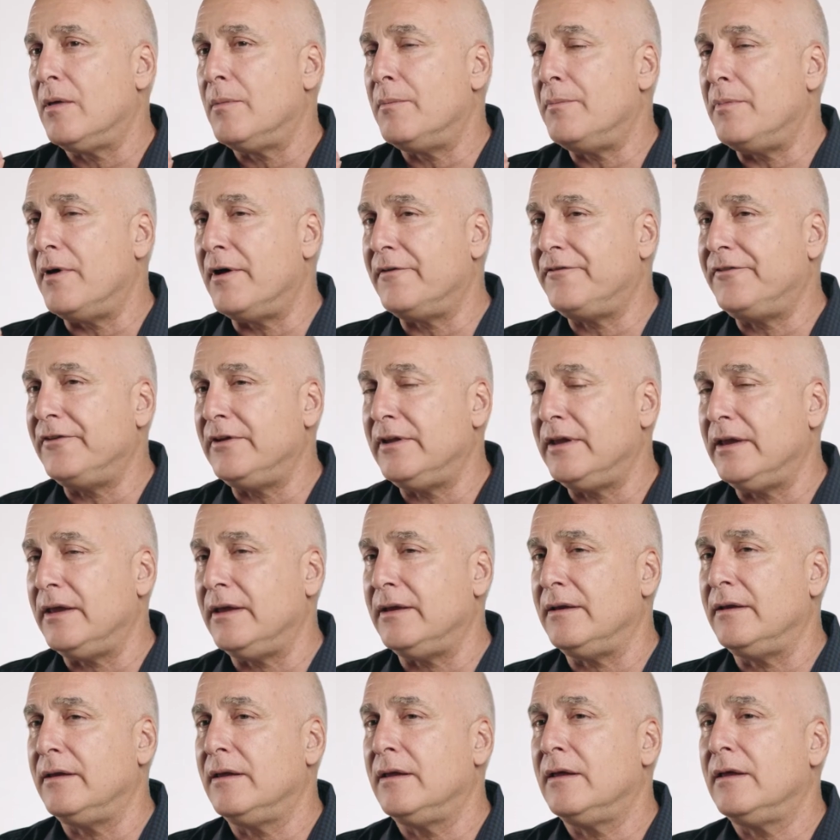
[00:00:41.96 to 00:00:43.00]
buff it
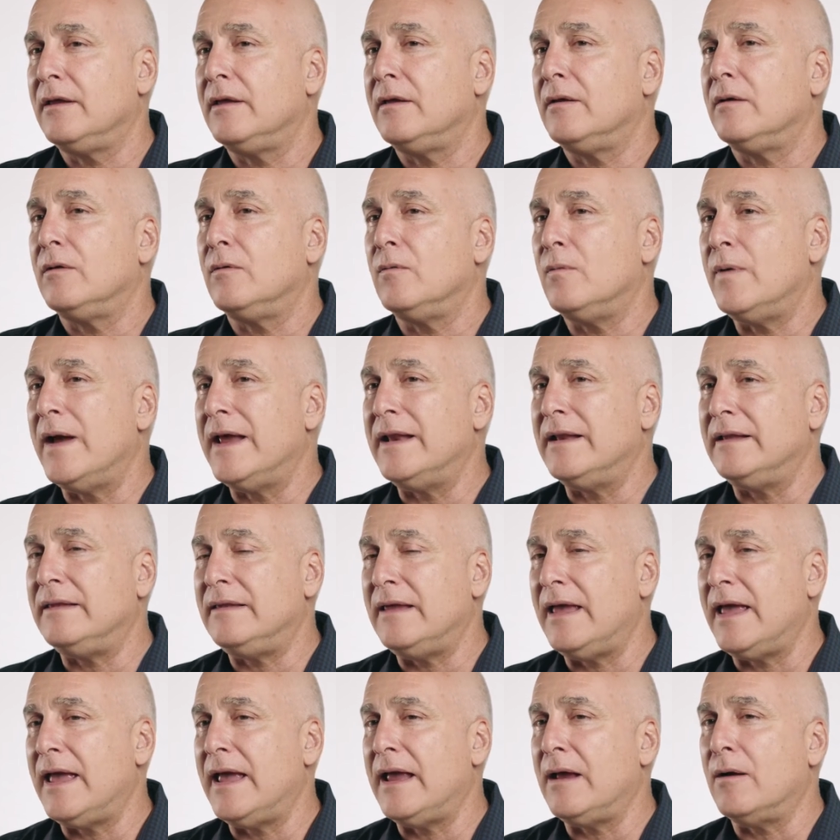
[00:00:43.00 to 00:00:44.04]
in, wait a
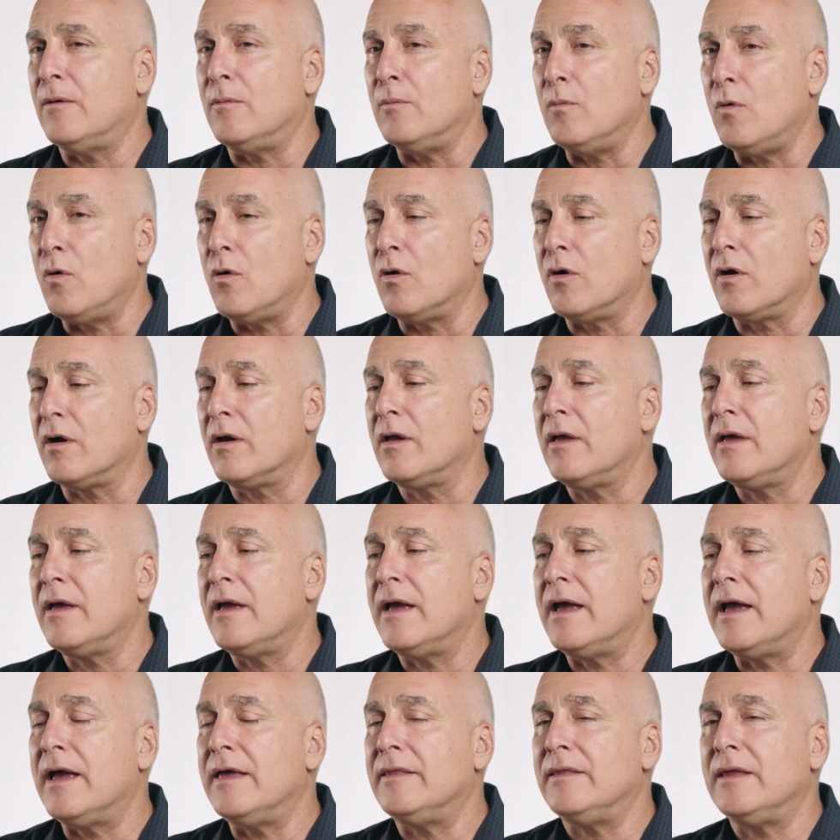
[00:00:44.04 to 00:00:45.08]
day or more,
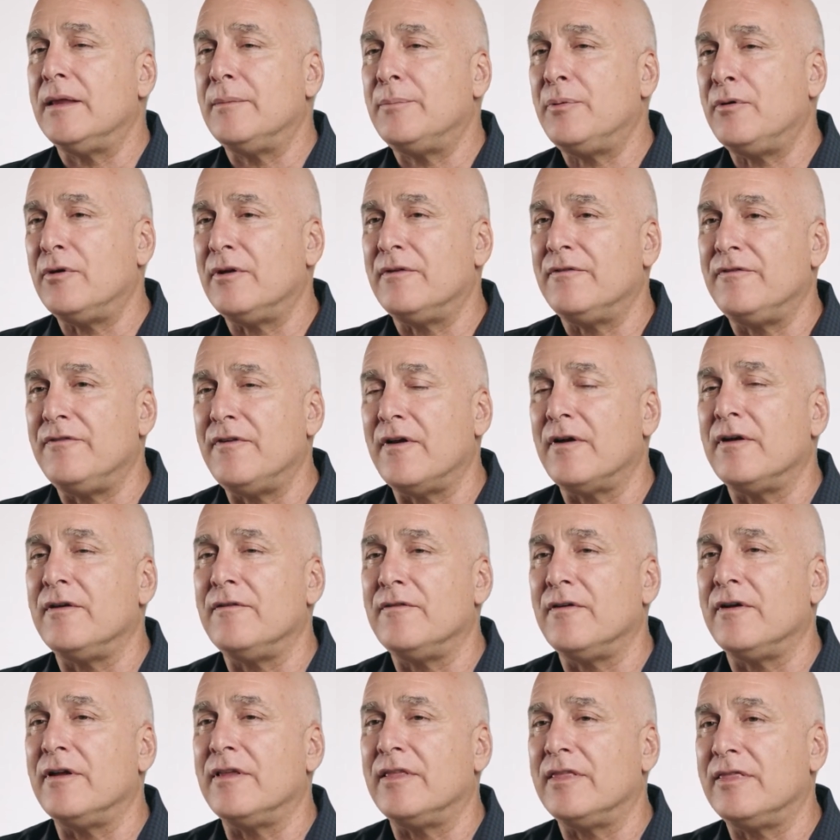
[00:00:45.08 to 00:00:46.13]
and then put a very,
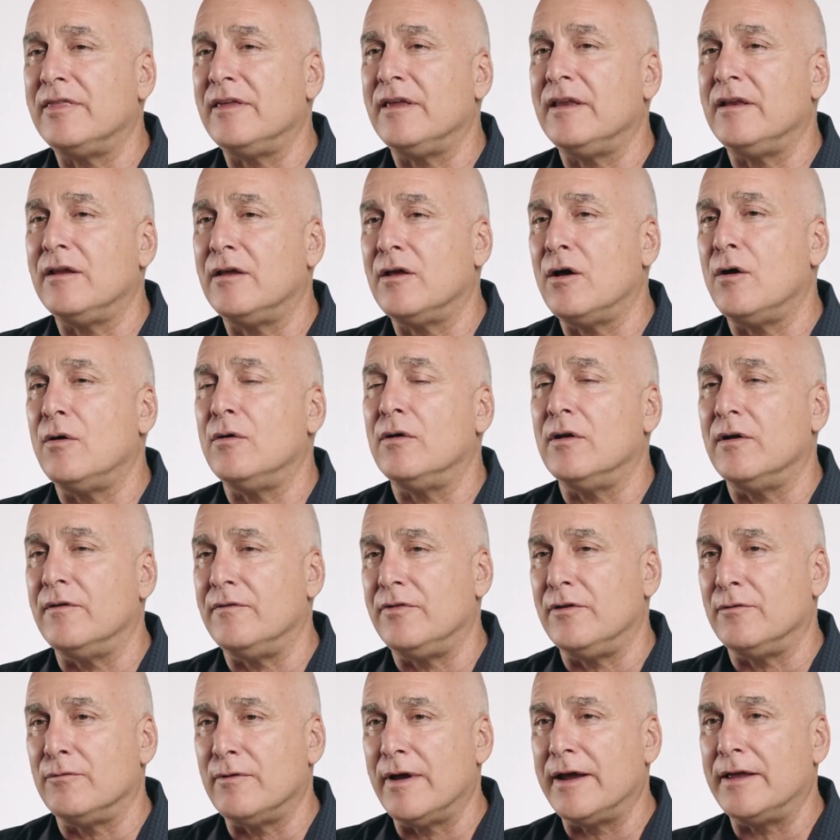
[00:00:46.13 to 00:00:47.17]
very thin coat of
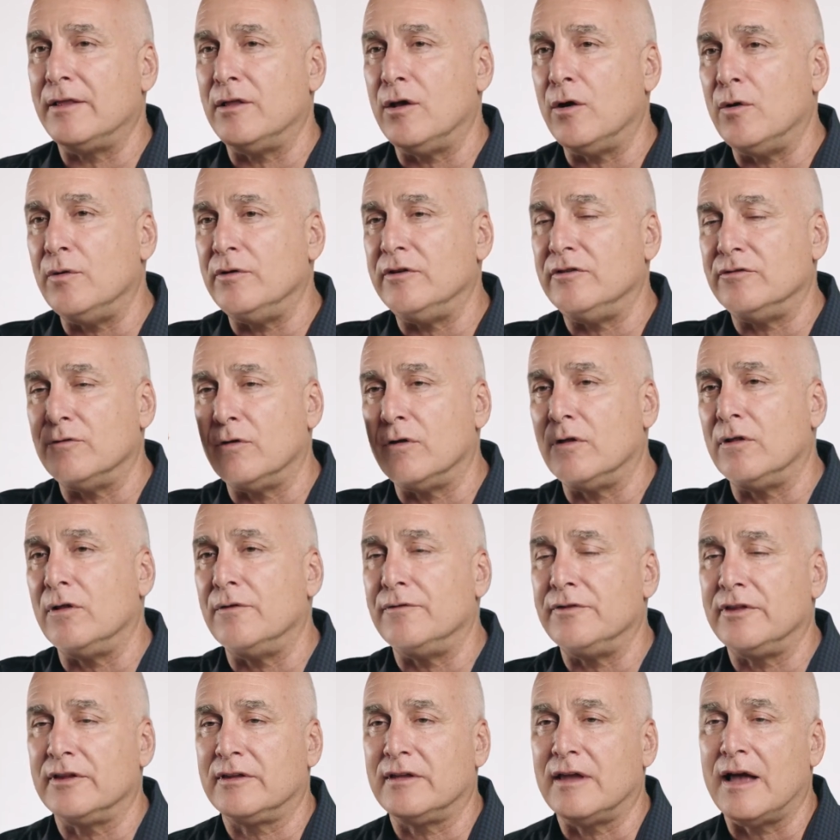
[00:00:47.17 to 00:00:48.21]
the regular Odie's oil
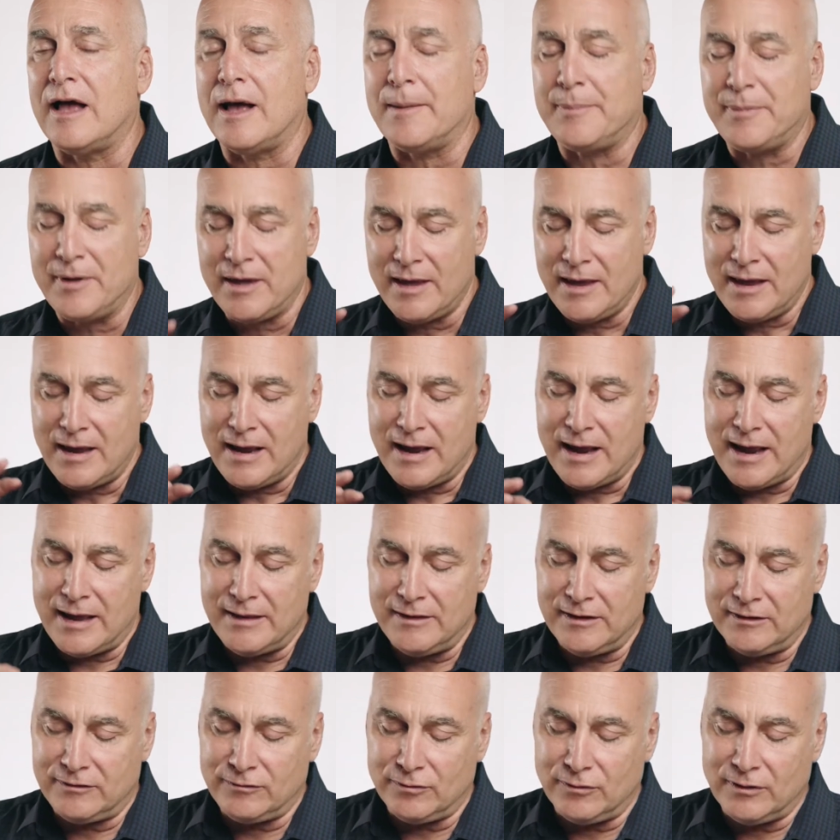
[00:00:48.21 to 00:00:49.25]
over the top,
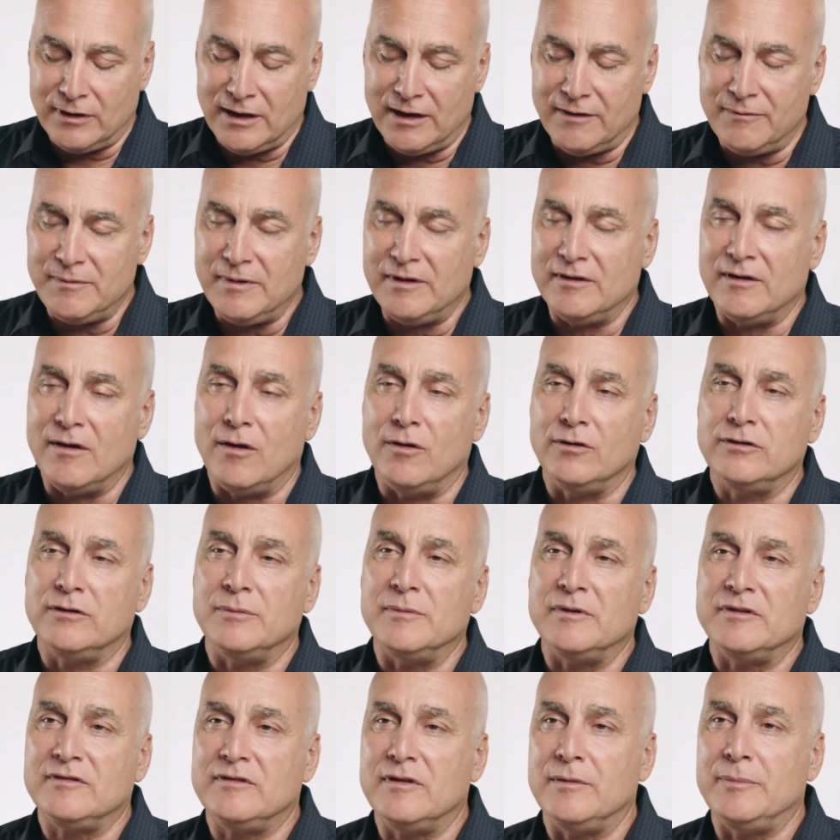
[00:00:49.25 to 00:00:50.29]
and this will give me
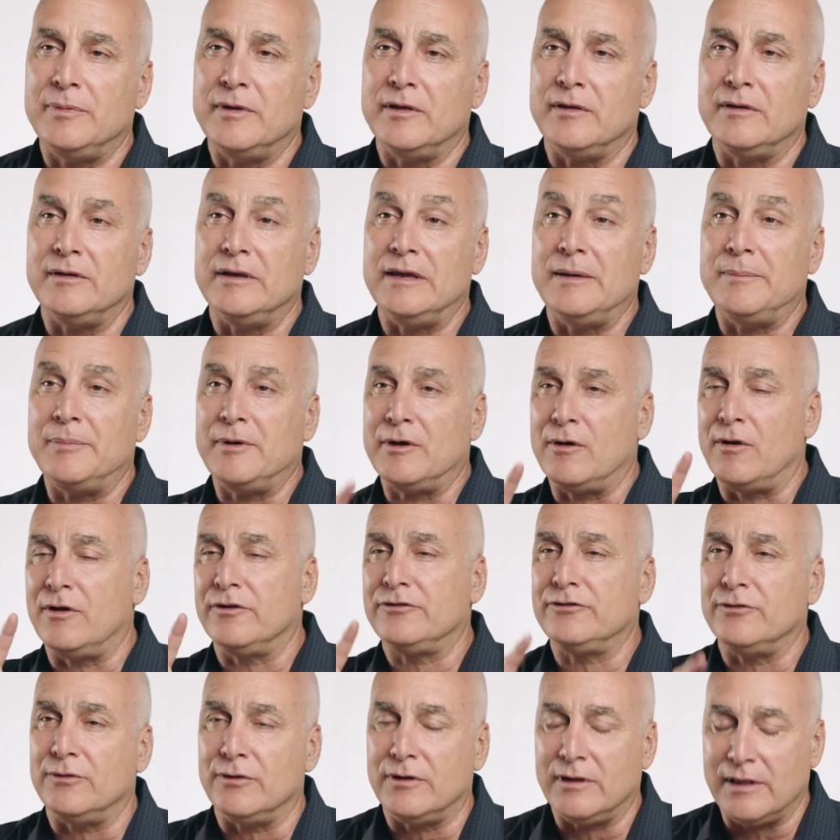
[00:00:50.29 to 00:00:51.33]
ultimate stability, but
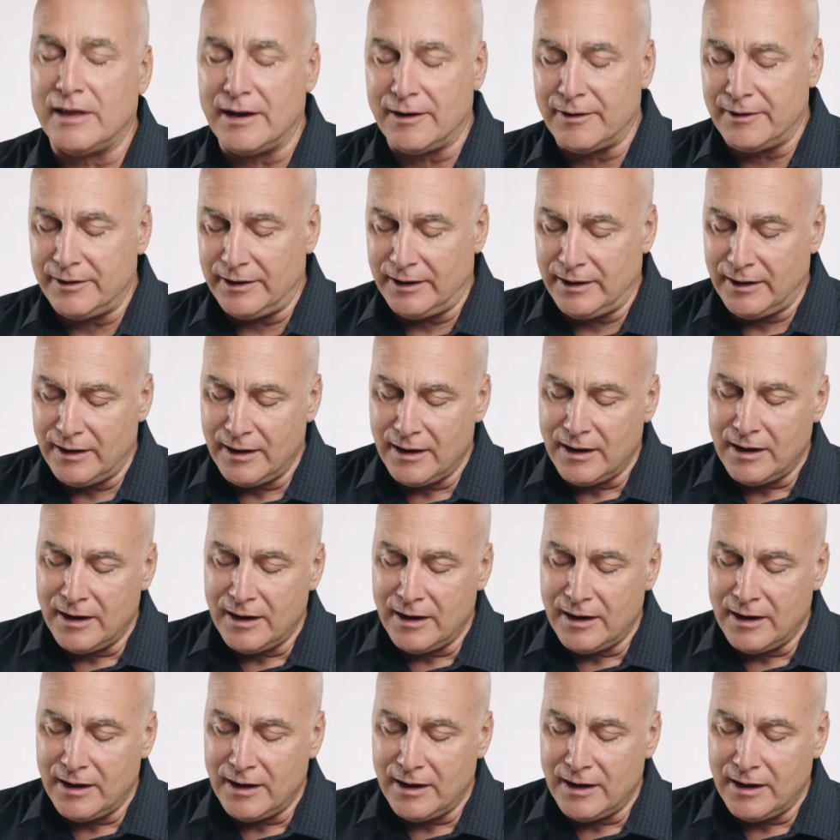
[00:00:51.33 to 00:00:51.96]
also clarity.